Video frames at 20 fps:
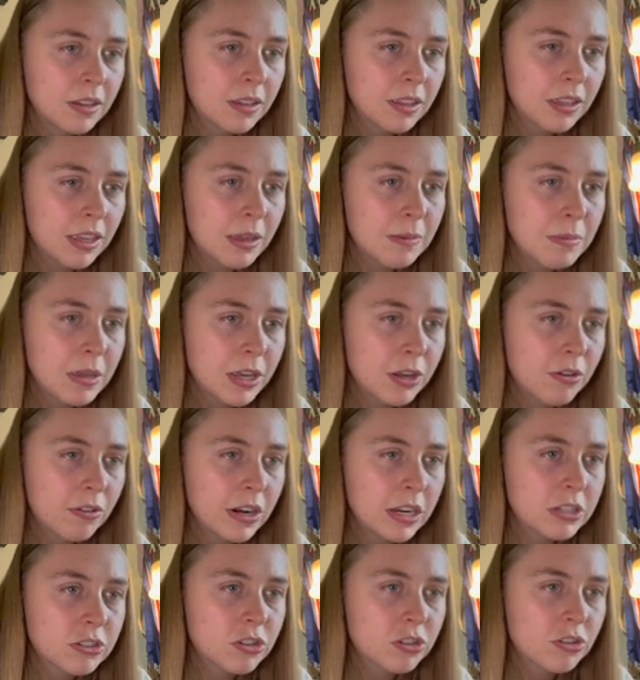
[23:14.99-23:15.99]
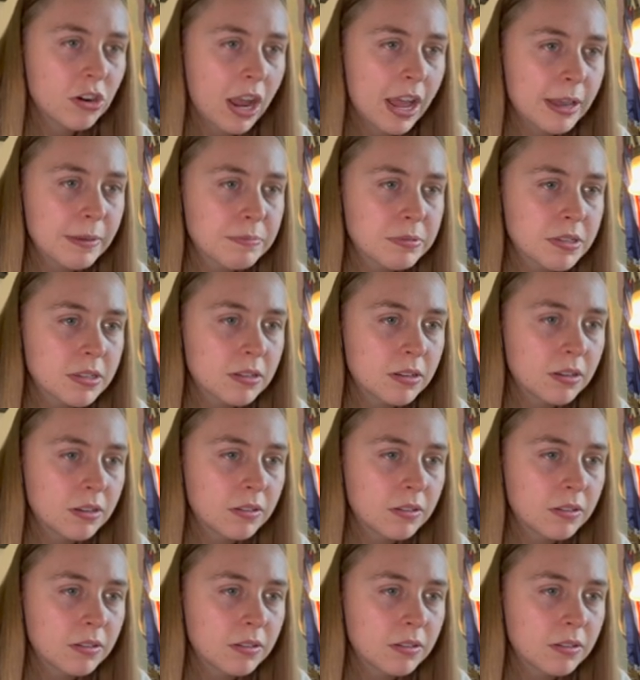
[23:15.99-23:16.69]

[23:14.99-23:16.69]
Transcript: Give me green stripes.